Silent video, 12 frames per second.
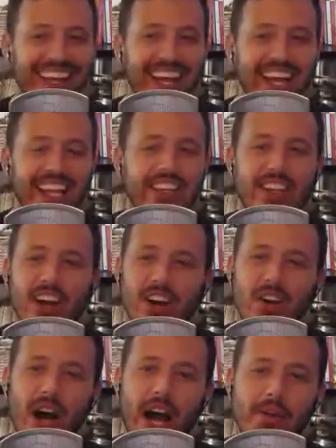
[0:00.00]

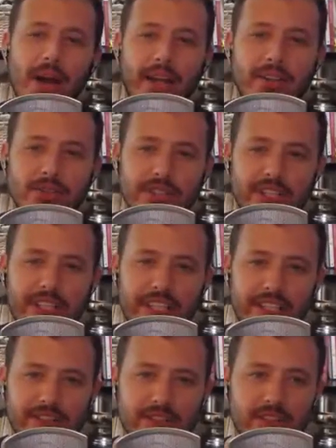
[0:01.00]
No, I don't think
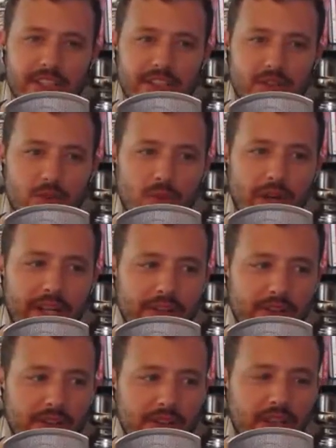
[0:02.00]
he's
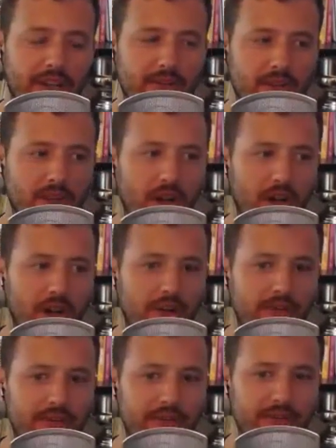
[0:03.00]
quite the level
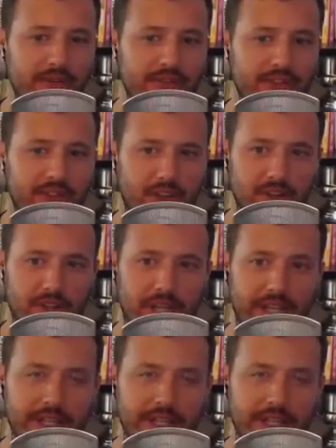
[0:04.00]
of Sterling.